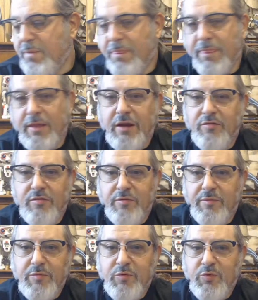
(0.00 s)
I don't
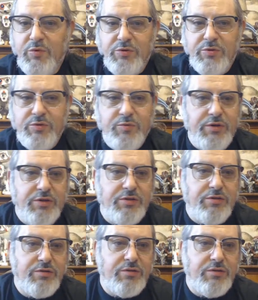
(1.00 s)
remember which one's which.